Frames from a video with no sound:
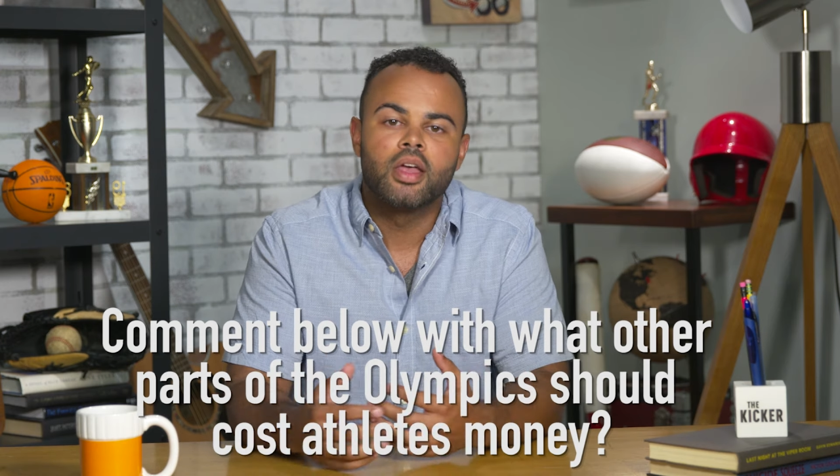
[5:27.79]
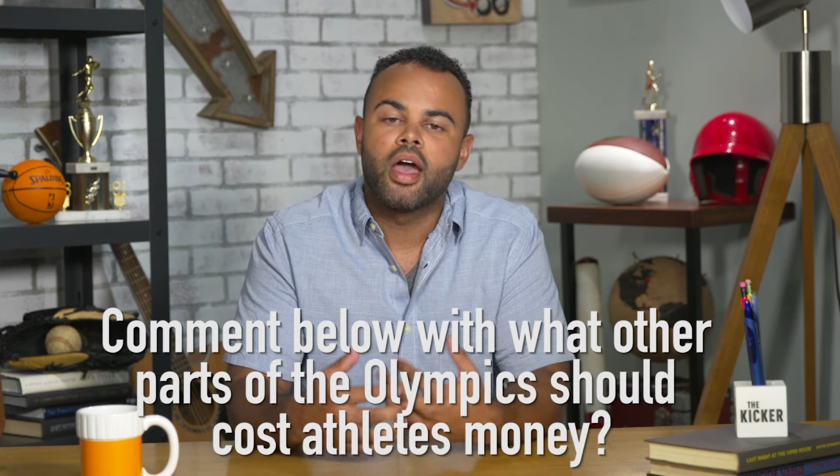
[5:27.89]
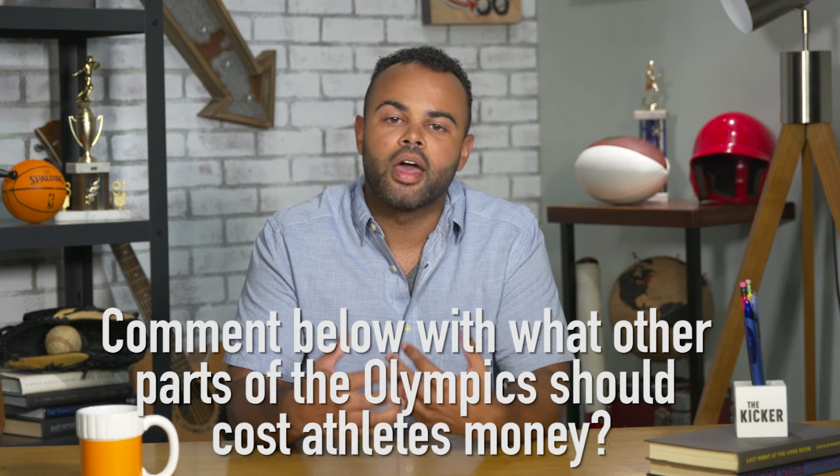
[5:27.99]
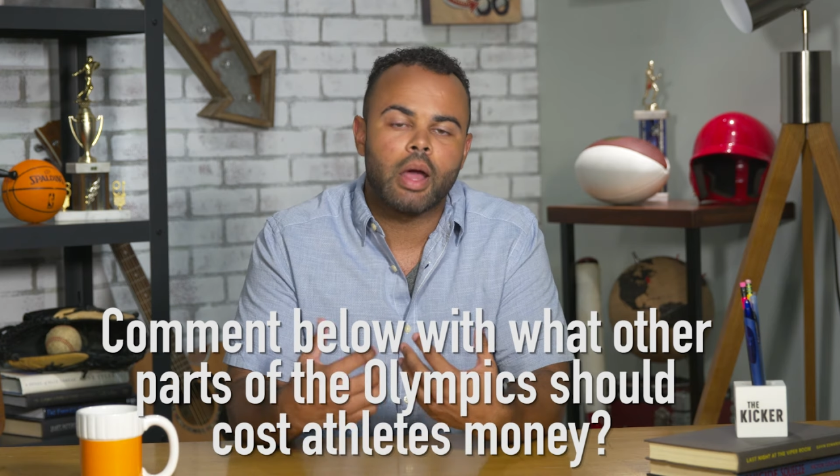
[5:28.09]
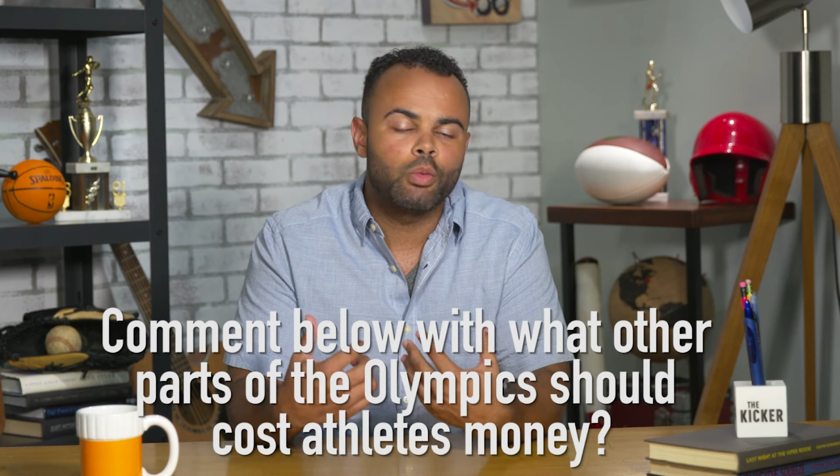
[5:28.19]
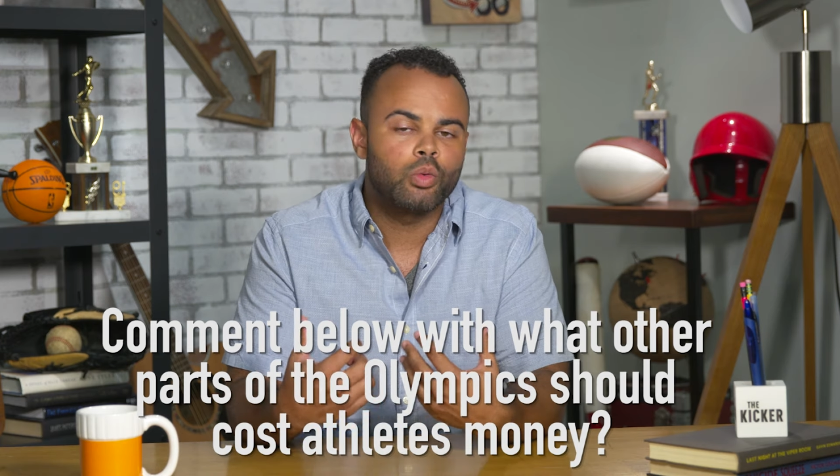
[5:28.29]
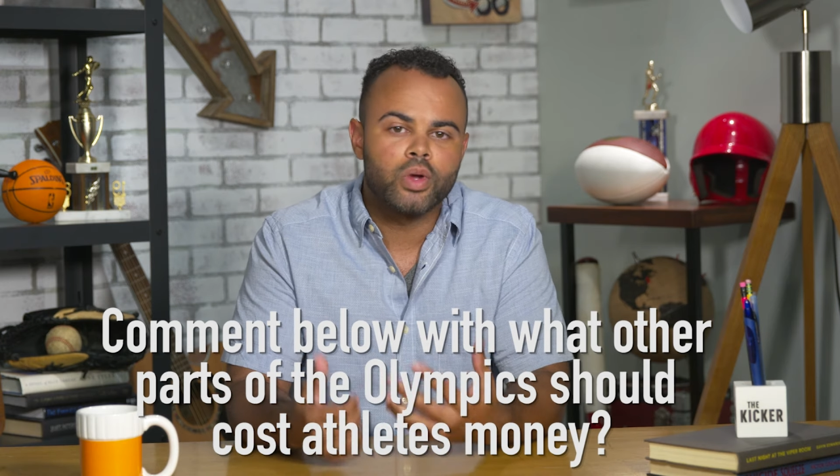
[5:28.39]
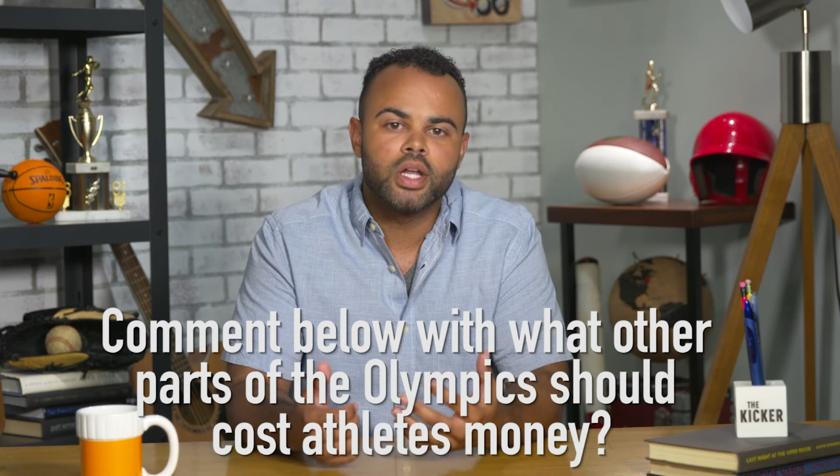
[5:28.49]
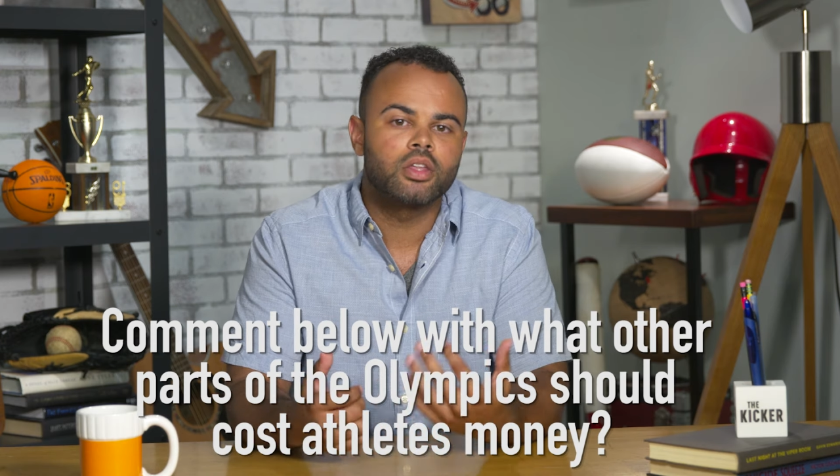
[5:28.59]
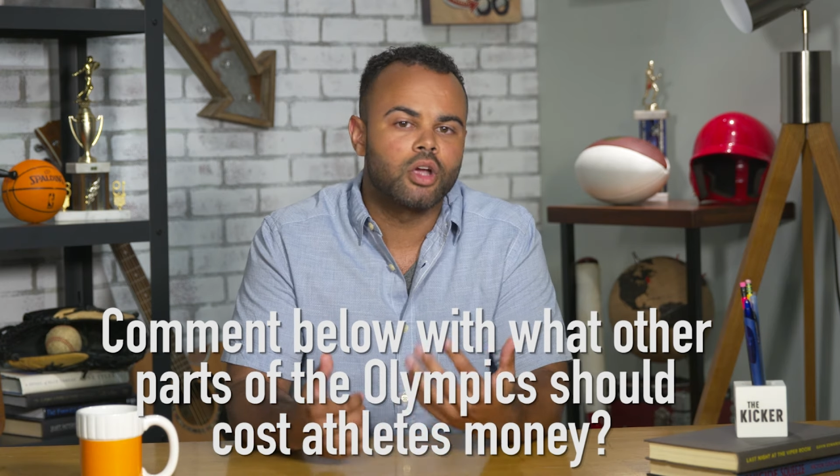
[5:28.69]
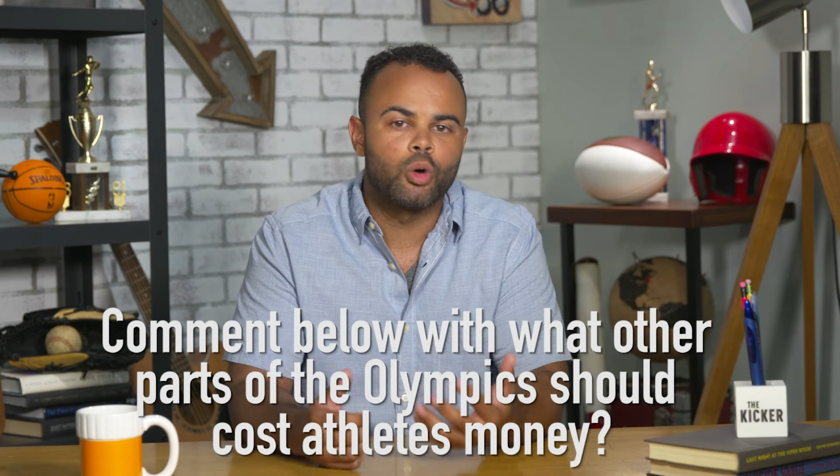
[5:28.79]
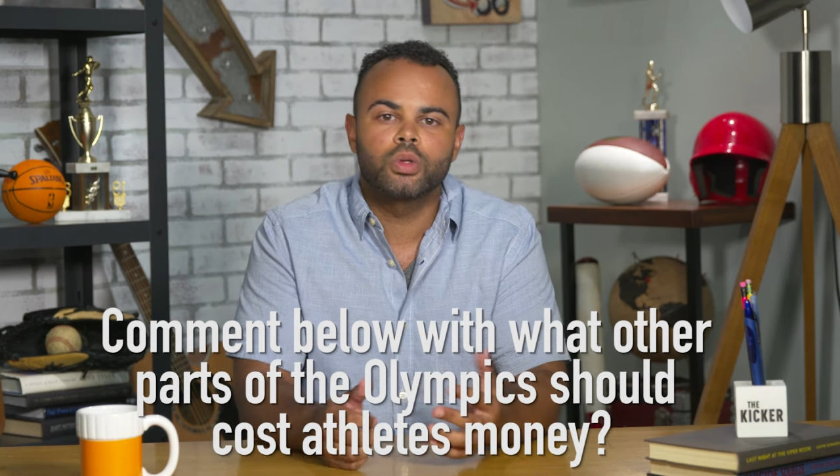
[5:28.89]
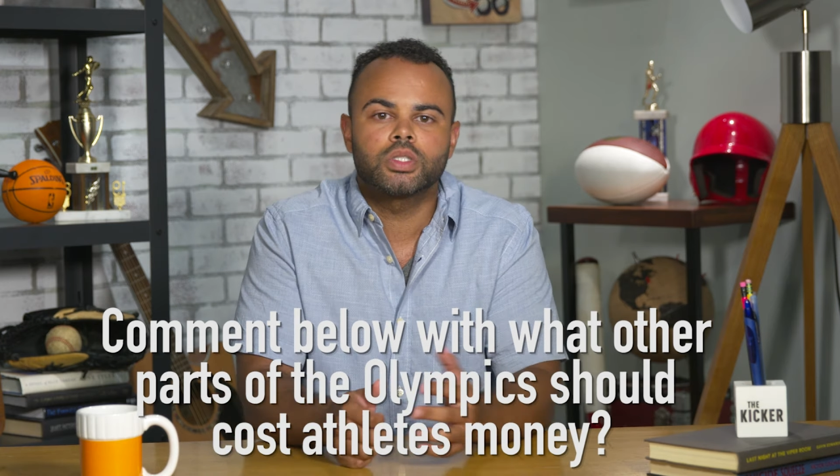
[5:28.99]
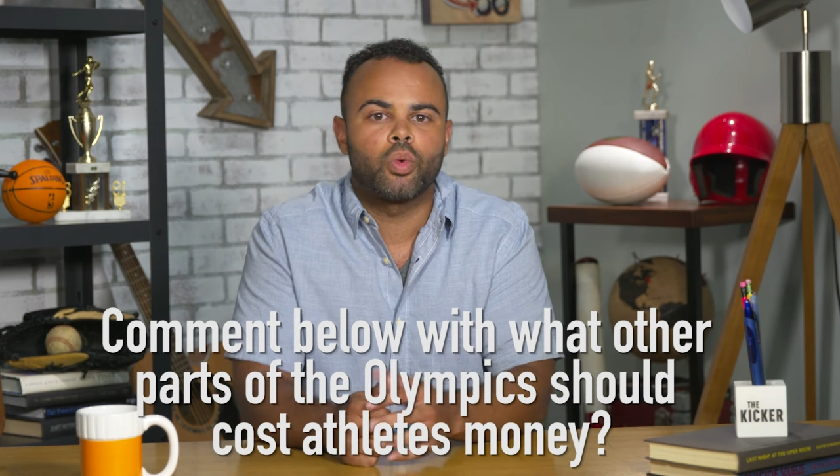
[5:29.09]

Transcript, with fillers: and I will read the coolest